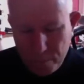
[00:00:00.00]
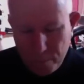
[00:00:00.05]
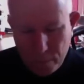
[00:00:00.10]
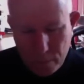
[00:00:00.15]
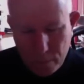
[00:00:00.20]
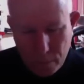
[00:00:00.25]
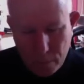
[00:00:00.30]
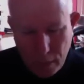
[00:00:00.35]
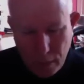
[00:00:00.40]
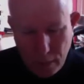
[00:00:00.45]

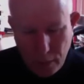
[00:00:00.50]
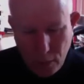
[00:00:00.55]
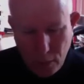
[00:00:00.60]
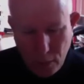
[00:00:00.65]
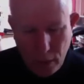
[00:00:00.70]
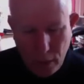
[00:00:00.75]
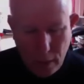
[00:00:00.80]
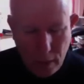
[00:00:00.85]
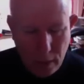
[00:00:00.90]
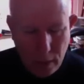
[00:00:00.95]
he,
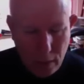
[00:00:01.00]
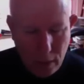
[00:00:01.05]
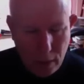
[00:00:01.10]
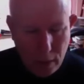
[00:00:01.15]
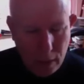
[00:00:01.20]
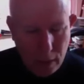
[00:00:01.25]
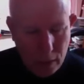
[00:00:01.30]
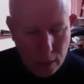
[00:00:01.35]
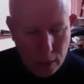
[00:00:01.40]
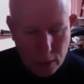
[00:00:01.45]
he,
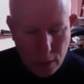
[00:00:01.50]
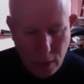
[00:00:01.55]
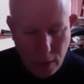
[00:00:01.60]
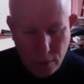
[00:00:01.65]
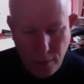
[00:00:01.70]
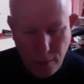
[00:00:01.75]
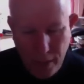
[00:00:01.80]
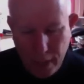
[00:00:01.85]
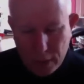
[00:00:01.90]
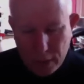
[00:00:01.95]
it's
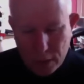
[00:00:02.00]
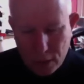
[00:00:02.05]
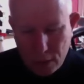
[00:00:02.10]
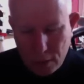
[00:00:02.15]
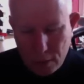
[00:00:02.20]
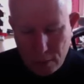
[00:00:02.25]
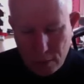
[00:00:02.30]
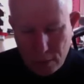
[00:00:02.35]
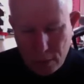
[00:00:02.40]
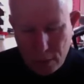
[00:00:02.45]
advanced
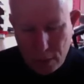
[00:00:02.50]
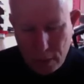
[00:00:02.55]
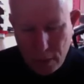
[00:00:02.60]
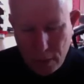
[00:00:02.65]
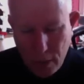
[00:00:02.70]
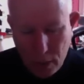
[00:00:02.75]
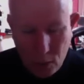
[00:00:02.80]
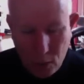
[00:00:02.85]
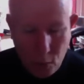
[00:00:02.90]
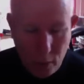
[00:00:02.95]

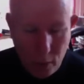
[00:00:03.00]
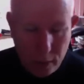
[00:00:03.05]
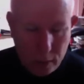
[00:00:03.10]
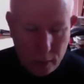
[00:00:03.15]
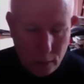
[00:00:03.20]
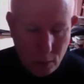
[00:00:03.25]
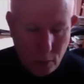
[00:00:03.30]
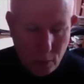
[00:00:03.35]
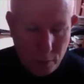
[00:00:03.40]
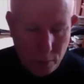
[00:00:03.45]
according to the
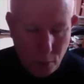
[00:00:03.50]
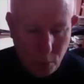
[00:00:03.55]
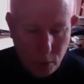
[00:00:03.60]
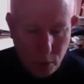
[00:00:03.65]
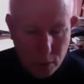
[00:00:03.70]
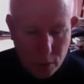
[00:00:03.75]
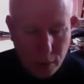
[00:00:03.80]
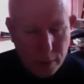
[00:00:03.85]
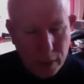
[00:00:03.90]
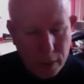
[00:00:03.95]
reports
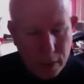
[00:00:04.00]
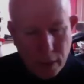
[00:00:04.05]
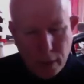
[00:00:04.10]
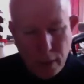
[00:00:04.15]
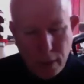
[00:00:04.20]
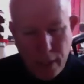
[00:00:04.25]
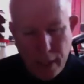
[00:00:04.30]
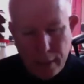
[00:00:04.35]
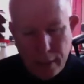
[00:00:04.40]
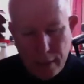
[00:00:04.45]
on the
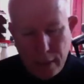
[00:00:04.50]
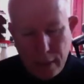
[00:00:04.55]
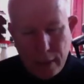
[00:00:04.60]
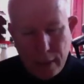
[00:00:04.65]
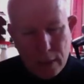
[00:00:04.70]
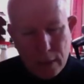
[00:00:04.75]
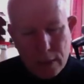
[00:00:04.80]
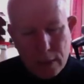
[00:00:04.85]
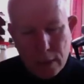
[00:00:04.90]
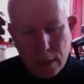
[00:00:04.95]
internet, and
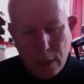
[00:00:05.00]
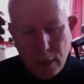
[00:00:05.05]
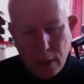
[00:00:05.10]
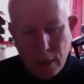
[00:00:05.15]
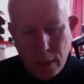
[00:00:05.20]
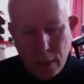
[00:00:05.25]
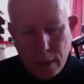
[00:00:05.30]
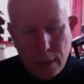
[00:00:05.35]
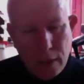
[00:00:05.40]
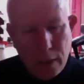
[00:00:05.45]
he's
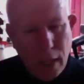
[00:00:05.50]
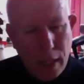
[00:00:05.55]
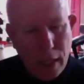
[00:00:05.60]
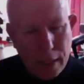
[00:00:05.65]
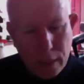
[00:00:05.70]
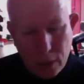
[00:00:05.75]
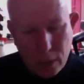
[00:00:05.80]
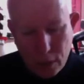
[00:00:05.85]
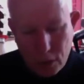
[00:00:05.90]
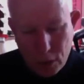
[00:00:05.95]
not in
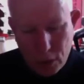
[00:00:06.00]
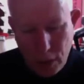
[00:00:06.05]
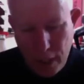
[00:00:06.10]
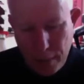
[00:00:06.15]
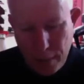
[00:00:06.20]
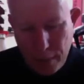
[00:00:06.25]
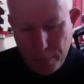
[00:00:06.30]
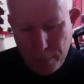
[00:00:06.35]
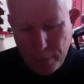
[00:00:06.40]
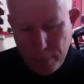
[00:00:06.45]
good shape.
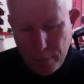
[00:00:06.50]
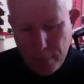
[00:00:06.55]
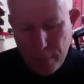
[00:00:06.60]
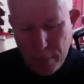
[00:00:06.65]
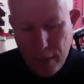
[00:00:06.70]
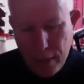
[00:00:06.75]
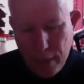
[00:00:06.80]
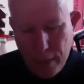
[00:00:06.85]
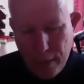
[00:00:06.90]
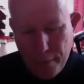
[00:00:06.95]

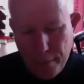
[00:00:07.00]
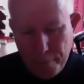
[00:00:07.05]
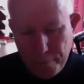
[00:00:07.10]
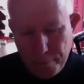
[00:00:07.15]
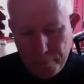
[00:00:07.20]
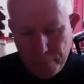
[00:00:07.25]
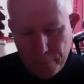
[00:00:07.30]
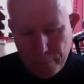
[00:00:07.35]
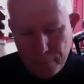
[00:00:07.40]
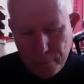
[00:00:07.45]
Um,
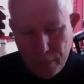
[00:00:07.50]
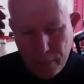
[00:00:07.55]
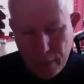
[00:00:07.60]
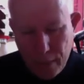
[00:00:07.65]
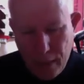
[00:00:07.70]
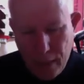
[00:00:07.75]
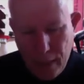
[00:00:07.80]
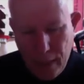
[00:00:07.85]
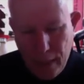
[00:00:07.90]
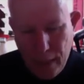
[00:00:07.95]
I
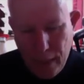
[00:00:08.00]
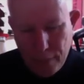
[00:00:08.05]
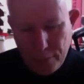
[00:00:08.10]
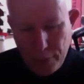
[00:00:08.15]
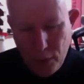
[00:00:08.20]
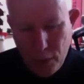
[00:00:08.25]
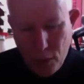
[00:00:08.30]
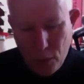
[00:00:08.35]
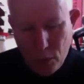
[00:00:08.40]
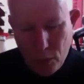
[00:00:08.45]
have no